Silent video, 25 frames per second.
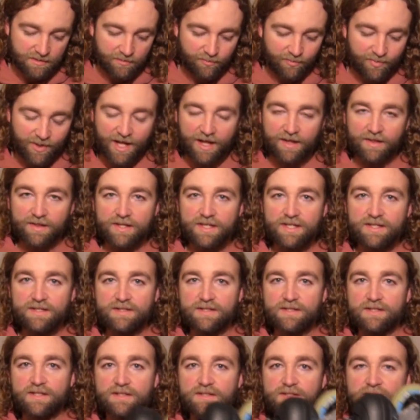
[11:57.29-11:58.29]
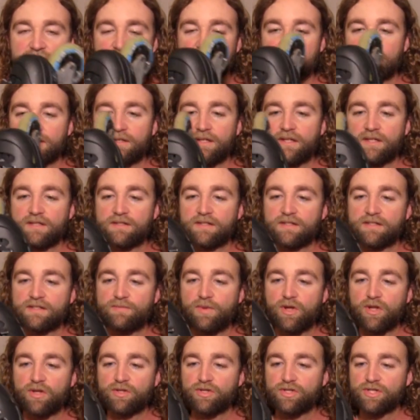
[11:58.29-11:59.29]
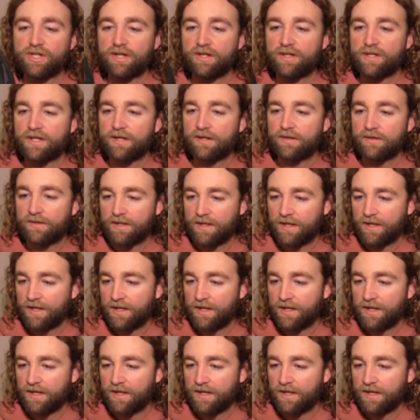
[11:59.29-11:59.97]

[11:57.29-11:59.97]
but at least it's a smaller shell now.